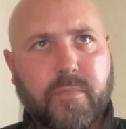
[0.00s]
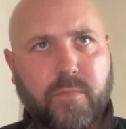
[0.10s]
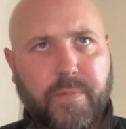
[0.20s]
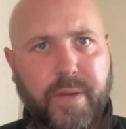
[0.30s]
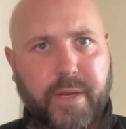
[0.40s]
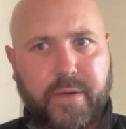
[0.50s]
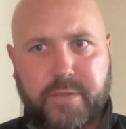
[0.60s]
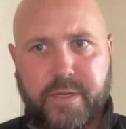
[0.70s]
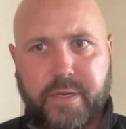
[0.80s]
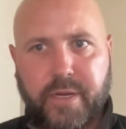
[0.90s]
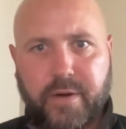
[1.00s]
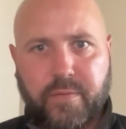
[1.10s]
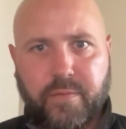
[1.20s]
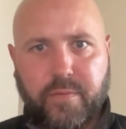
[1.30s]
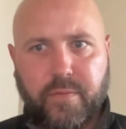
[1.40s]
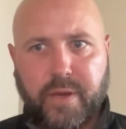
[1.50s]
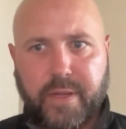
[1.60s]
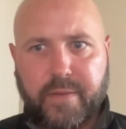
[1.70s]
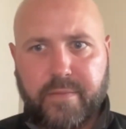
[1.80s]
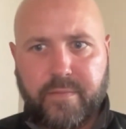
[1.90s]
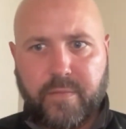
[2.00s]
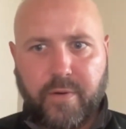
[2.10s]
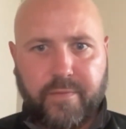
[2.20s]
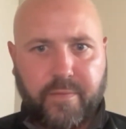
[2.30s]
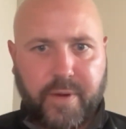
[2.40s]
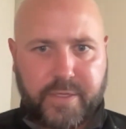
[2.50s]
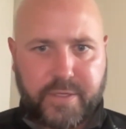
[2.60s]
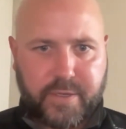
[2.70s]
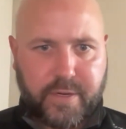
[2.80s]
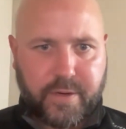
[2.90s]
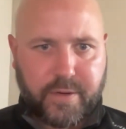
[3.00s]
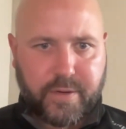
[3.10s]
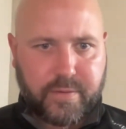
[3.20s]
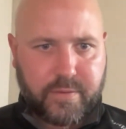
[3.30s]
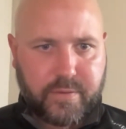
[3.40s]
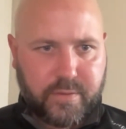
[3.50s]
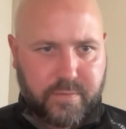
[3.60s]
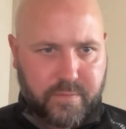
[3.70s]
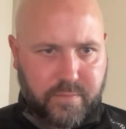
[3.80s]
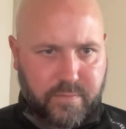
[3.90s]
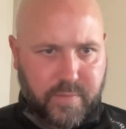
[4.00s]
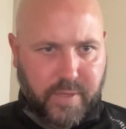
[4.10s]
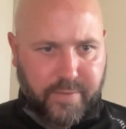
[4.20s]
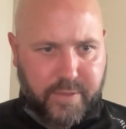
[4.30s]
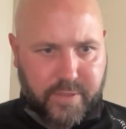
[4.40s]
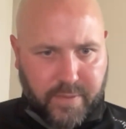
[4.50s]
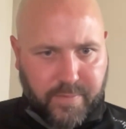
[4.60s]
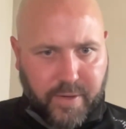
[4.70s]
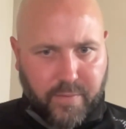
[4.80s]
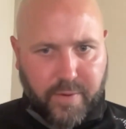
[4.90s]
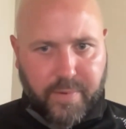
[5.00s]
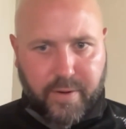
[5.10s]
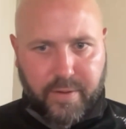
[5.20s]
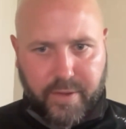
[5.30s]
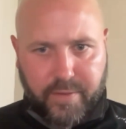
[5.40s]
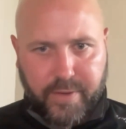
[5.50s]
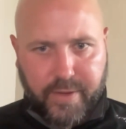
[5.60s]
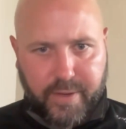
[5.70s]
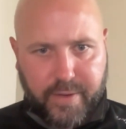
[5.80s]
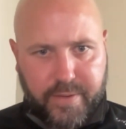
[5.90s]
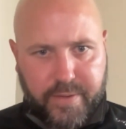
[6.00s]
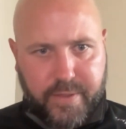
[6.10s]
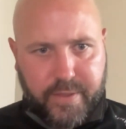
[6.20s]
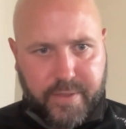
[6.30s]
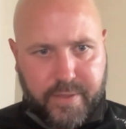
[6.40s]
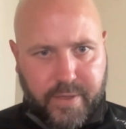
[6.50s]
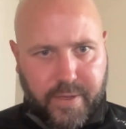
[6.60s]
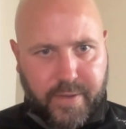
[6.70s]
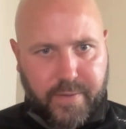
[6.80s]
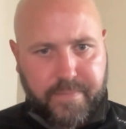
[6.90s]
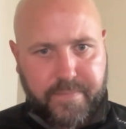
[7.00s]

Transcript: would be interested in or would like more information on, or even just like a mini webinar like we had today?